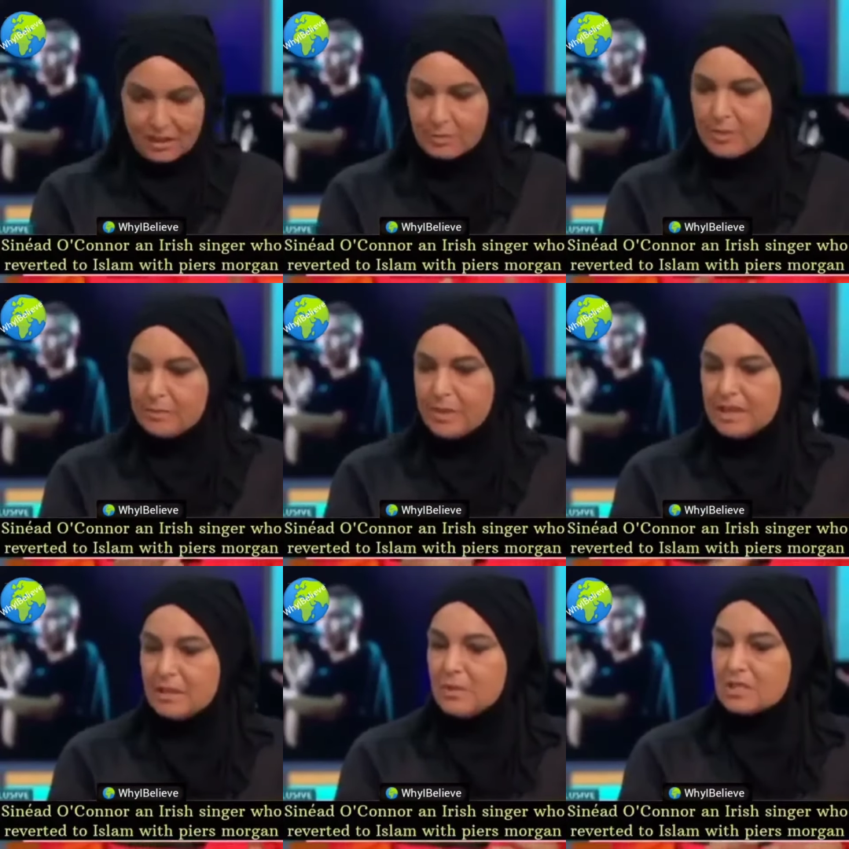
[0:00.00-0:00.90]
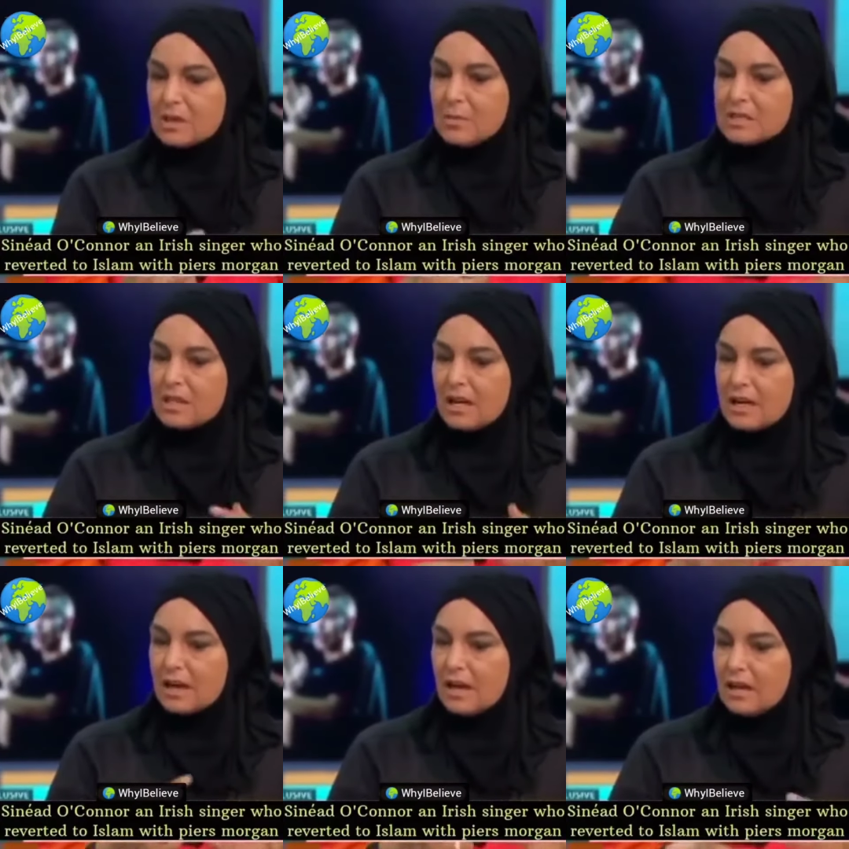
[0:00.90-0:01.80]
and what was being a Muslim is
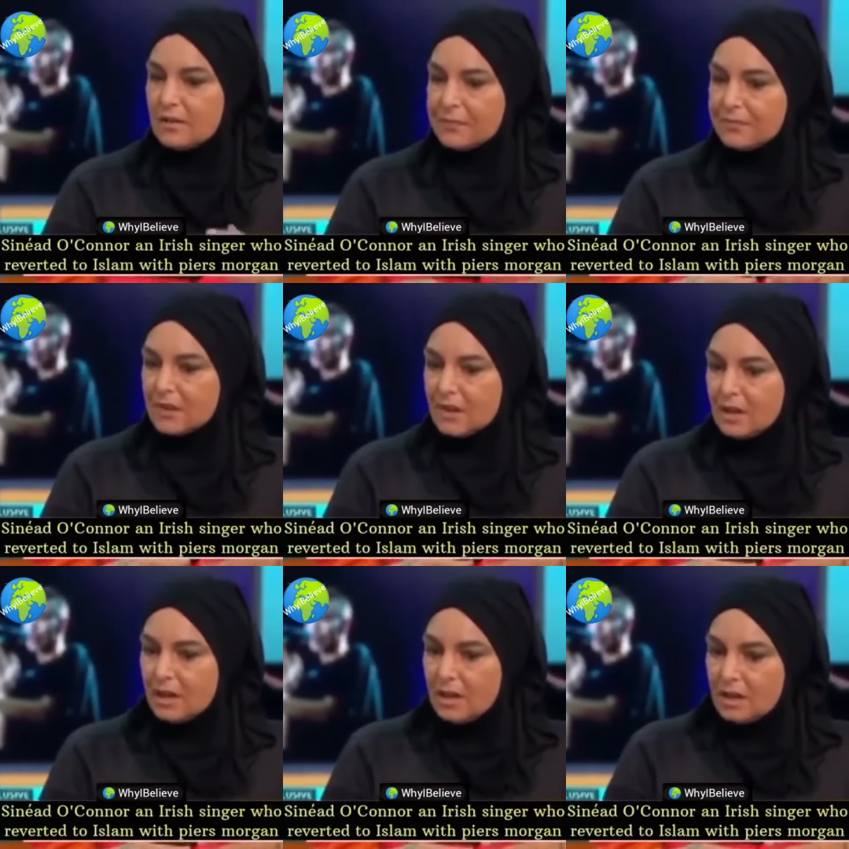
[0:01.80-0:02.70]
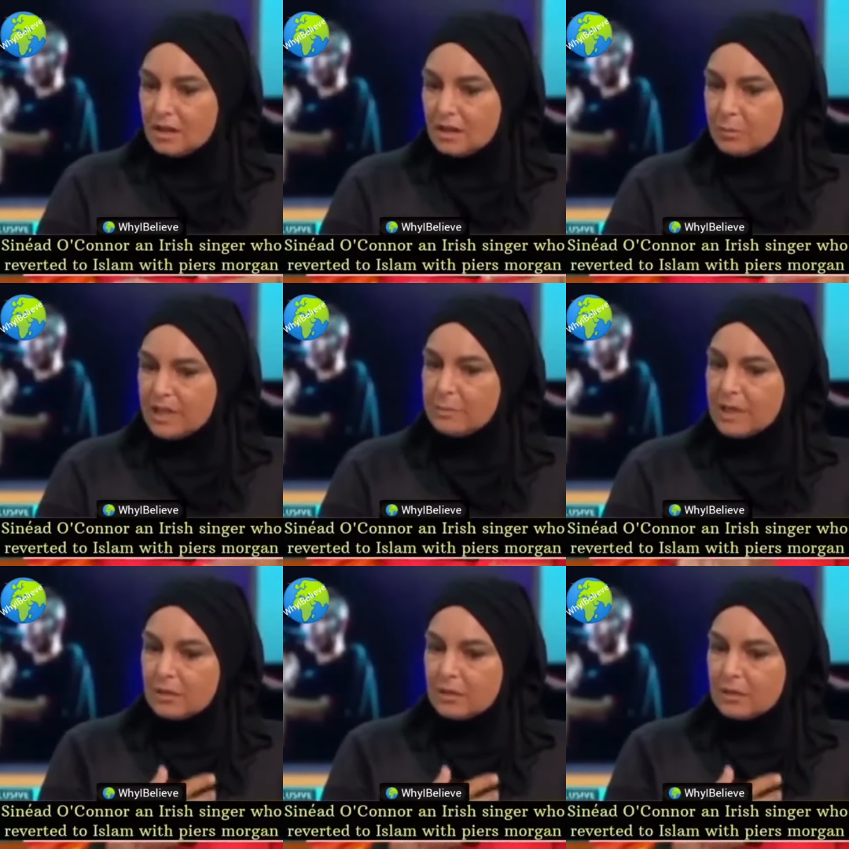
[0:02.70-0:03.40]
like chapter two of the Quran that made